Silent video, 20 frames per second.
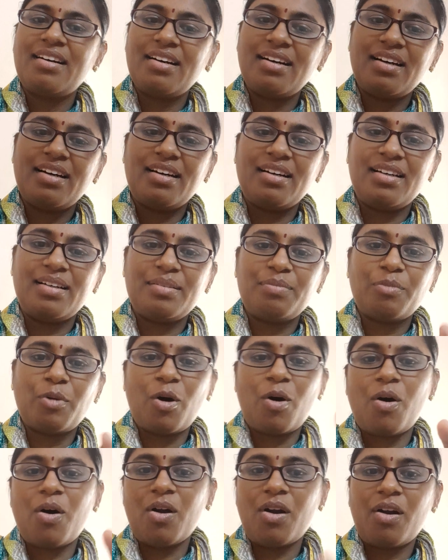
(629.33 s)

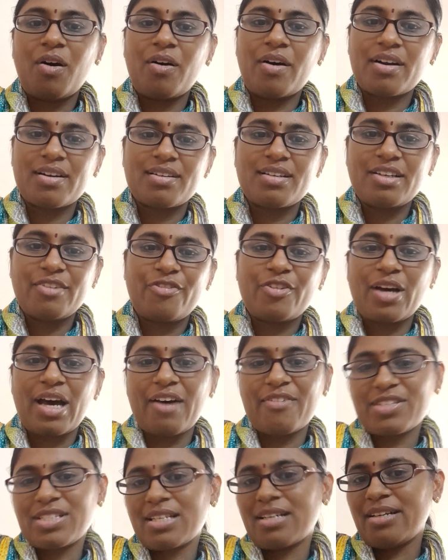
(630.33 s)
ball, or if you
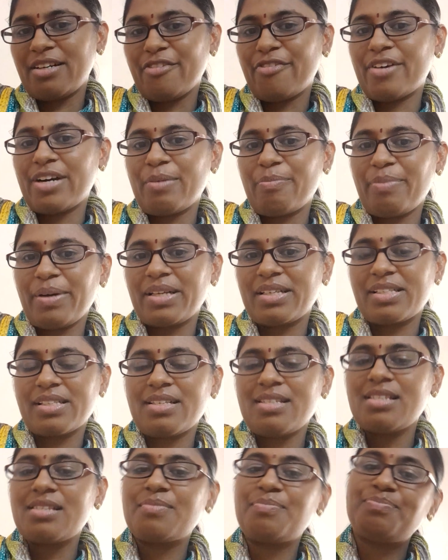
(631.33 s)
have different
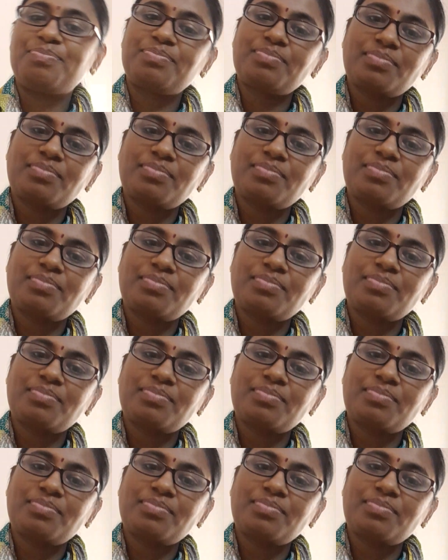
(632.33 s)
pictures,